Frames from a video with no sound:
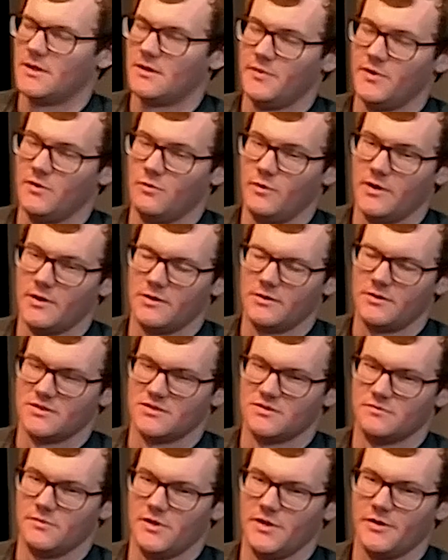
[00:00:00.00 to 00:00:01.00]
well, that'd be weird,
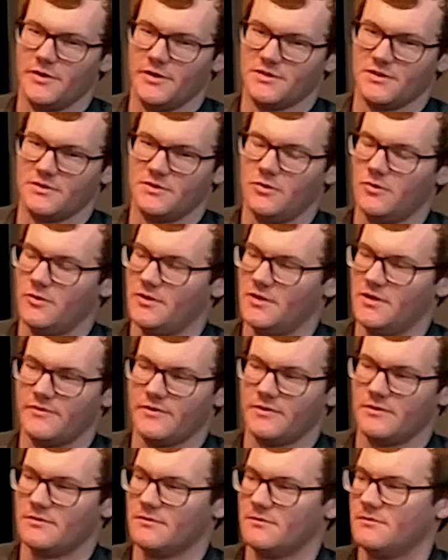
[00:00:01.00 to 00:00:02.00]
because malaria is a totally
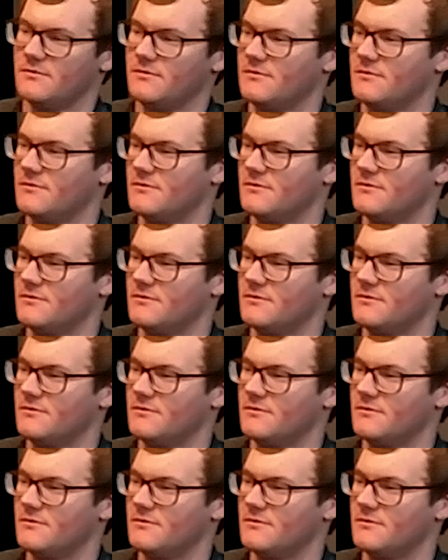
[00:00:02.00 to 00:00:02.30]
different.